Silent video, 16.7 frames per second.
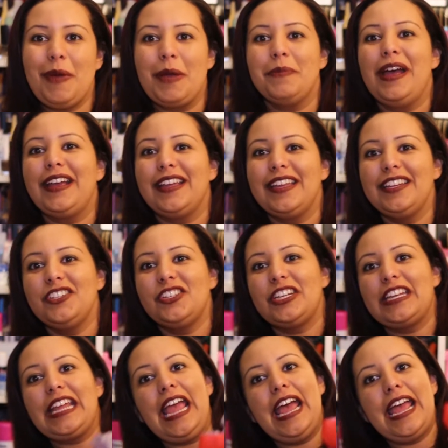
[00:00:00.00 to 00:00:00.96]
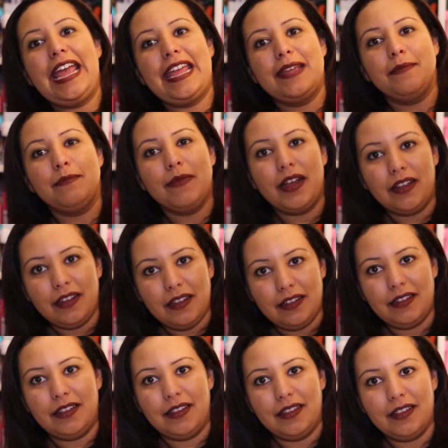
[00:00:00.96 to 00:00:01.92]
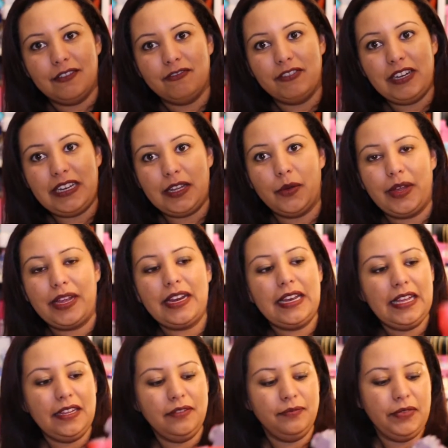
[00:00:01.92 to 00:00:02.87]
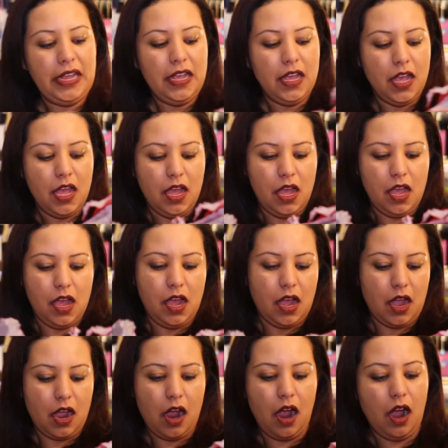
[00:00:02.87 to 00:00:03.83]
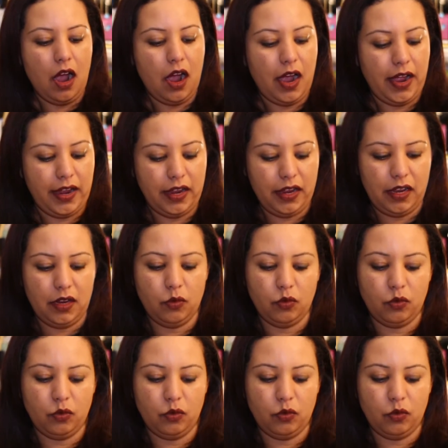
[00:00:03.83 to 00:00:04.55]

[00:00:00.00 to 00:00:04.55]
my package came really quickly I